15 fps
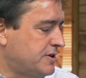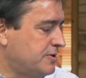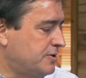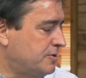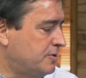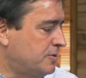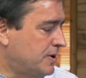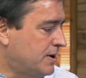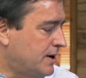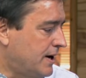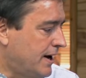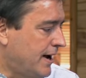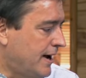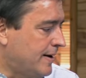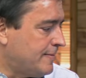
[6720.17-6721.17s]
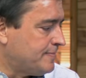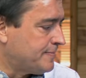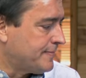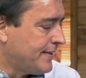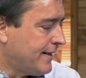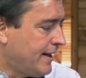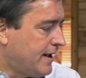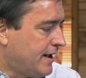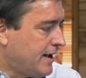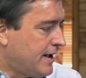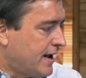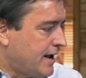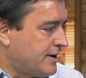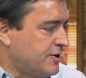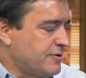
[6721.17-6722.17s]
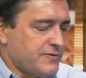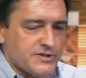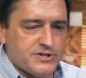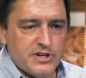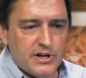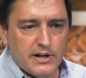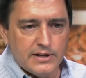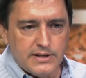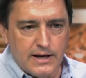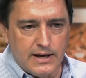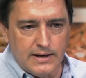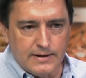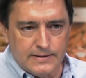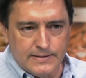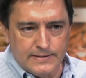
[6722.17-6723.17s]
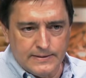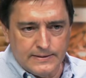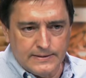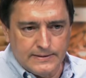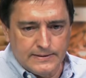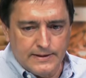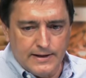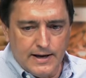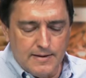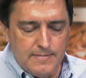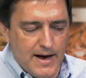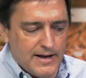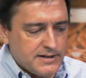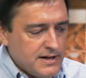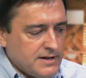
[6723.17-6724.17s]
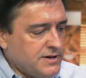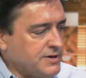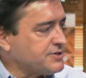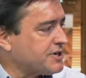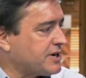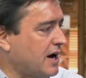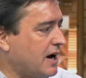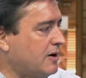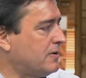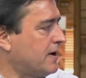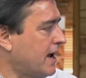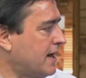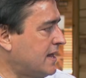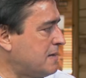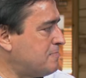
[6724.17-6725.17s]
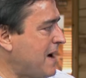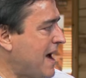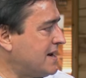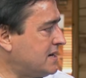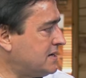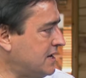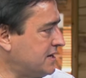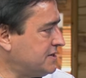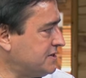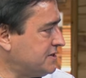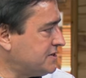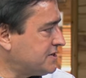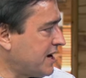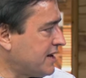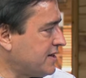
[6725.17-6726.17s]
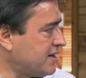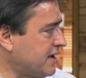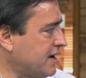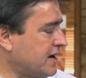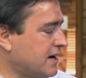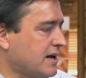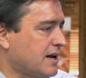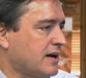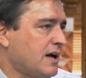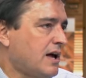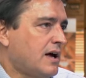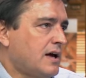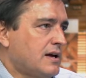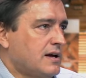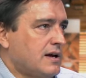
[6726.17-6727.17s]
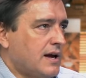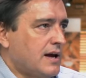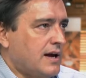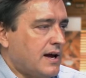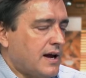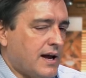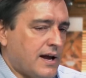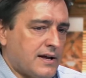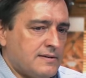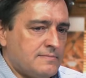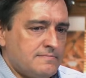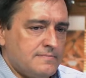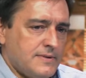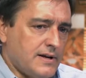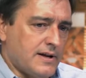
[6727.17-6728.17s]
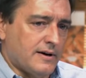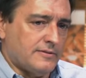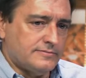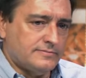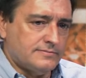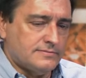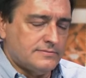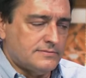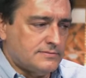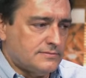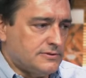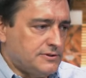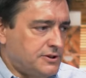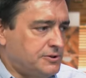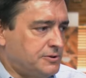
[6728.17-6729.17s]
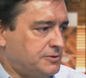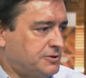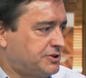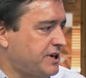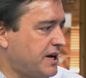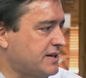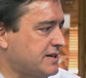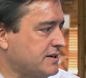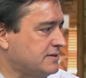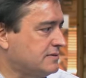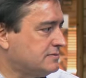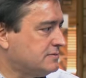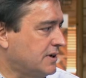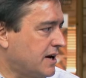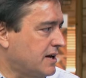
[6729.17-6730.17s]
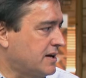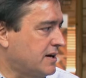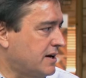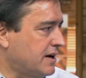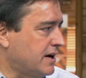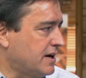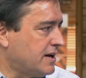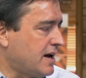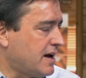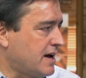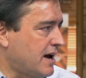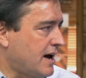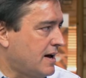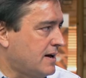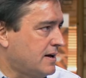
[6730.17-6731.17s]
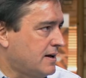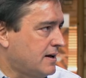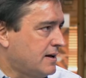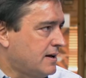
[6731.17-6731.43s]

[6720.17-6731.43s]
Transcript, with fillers: a new, um, a new facility about ten years ago, and they paid attention to this kind of thing. And, and you know, you sit in a, in a uh,